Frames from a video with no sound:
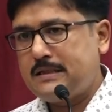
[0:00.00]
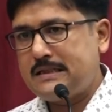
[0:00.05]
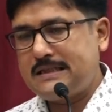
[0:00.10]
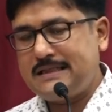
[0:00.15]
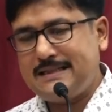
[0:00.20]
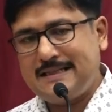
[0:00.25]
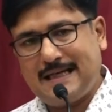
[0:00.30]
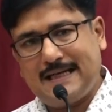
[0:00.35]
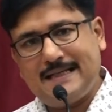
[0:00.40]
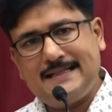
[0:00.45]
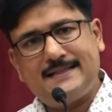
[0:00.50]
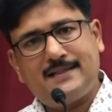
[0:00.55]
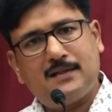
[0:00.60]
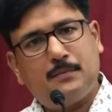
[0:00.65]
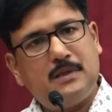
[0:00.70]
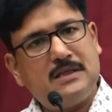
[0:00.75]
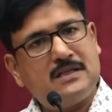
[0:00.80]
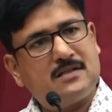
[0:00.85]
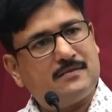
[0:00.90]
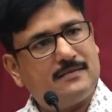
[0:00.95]
Design some
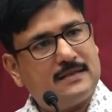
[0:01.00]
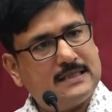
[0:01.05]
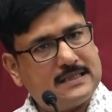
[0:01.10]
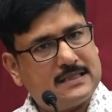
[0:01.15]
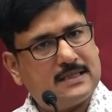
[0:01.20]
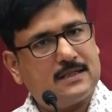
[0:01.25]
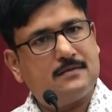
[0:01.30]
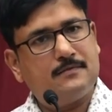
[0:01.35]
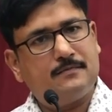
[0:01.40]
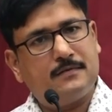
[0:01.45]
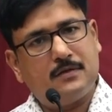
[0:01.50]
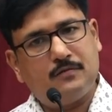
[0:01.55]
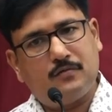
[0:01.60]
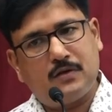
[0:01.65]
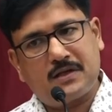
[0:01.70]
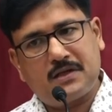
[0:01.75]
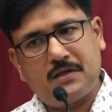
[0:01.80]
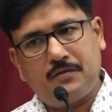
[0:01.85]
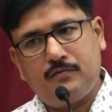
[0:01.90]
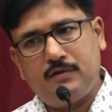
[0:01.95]
intervention with
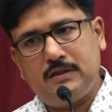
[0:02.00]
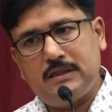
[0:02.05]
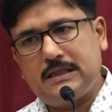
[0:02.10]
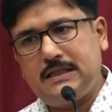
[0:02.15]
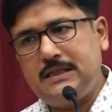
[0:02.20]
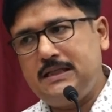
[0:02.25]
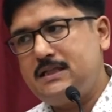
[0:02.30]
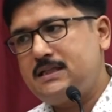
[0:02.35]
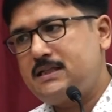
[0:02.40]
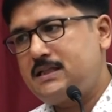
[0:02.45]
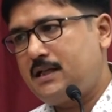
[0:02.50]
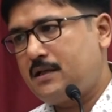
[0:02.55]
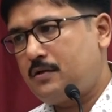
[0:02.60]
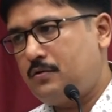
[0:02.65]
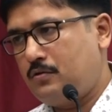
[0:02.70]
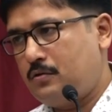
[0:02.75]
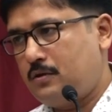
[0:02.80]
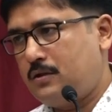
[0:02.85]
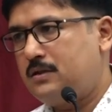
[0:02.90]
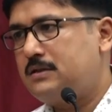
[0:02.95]
working with the key
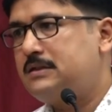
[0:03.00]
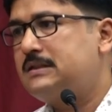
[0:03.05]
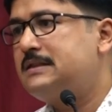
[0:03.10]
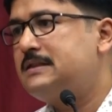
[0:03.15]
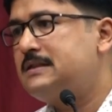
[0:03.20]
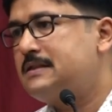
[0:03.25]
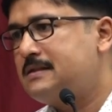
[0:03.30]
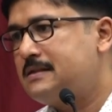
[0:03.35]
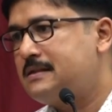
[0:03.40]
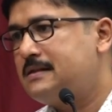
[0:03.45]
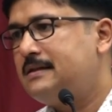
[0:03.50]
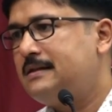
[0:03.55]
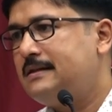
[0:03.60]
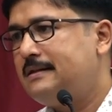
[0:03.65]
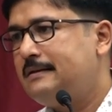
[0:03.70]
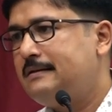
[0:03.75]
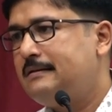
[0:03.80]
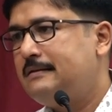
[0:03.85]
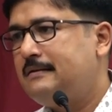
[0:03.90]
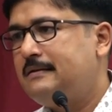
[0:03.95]
stakeholders.
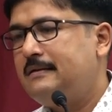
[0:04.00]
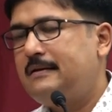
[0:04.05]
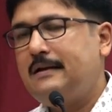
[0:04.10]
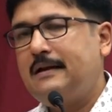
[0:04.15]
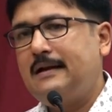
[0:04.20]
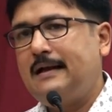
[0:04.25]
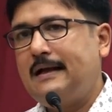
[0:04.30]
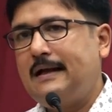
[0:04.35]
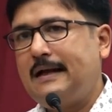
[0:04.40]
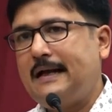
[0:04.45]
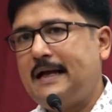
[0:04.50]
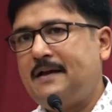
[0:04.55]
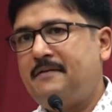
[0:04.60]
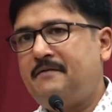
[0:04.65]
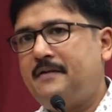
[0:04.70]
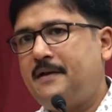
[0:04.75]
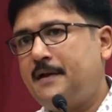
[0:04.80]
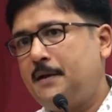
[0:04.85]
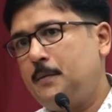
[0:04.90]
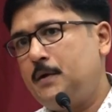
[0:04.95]
And
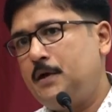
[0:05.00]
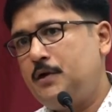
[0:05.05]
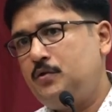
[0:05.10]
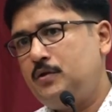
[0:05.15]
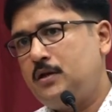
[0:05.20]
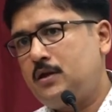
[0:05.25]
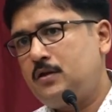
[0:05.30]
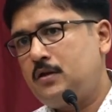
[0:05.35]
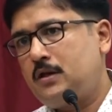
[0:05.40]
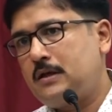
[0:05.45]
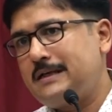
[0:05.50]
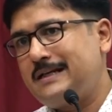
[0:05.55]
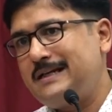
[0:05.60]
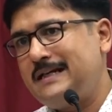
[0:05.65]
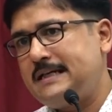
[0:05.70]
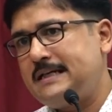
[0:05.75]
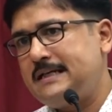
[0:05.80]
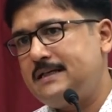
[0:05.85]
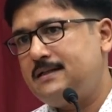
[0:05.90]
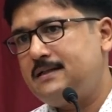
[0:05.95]
whenever you are not
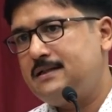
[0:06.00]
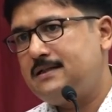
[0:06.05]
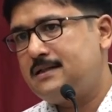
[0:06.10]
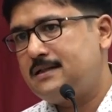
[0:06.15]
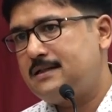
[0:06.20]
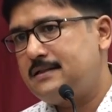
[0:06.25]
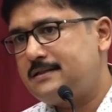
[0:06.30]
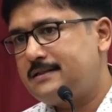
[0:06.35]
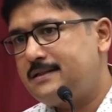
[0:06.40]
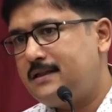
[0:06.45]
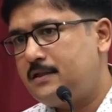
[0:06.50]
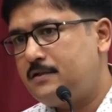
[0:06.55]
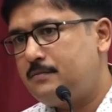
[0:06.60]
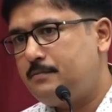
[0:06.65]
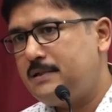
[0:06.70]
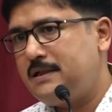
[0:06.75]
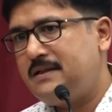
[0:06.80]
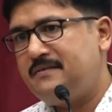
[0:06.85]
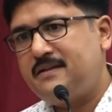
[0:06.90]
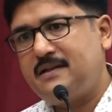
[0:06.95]
getting results, then
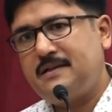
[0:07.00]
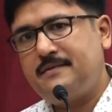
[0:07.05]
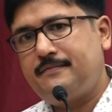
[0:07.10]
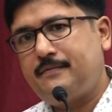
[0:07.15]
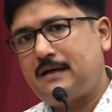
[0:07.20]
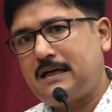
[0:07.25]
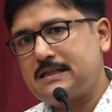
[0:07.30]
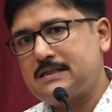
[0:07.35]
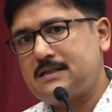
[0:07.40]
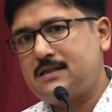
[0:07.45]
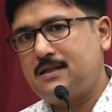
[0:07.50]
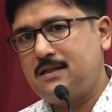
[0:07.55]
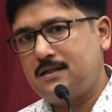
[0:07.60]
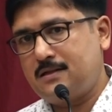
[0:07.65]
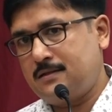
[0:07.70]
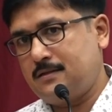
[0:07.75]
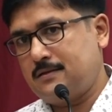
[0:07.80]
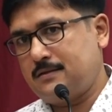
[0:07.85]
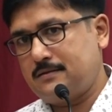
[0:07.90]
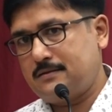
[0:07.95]
be a very fast
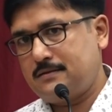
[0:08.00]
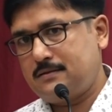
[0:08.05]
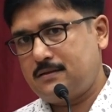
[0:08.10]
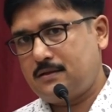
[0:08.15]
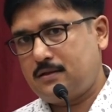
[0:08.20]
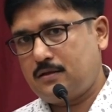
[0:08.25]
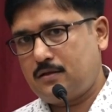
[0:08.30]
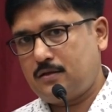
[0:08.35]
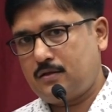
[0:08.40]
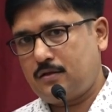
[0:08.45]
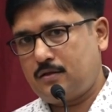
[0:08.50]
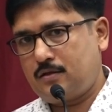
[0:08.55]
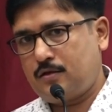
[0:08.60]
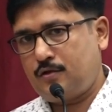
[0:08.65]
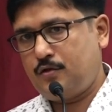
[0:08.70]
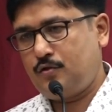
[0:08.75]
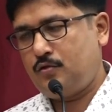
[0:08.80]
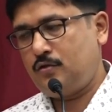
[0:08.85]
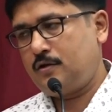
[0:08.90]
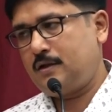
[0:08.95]
learner.
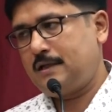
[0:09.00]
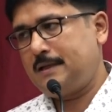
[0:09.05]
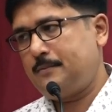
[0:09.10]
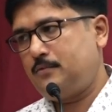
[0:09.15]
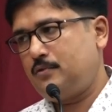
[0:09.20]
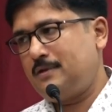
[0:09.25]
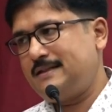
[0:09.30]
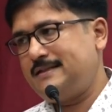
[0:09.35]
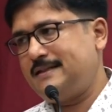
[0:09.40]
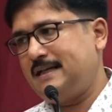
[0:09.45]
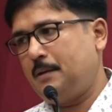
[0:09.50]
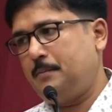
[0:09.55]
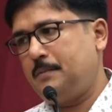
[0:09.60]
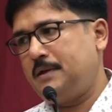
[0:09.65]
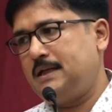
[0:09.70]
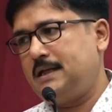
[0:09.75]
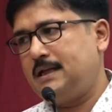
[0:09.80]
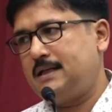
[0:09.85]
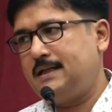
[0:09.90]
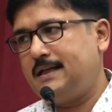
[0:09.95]
You don't have to
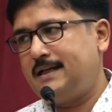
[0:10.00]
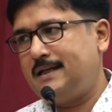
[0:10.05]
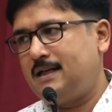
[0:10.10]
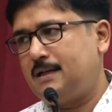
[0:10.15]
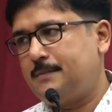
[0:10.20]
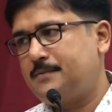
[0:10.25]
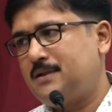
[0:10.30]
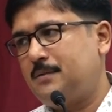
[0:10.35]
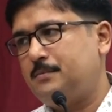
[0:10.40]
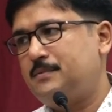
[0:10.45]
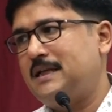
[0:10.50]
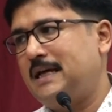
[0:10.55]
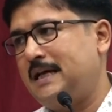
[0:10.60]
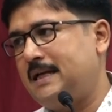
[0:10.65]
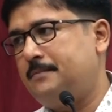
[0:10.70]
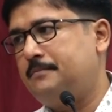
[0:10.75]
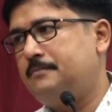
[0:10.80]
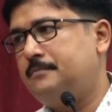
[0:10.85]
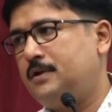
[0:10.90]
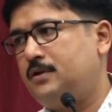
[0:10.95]
examine at the end of some
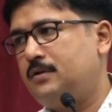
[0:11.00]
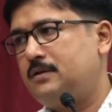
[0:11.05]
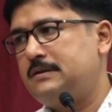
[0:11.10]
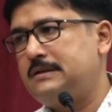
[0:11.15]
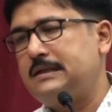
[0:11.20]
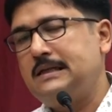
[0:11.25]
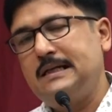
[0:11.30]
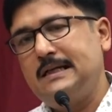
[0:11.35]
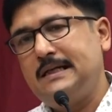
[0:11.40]
time, because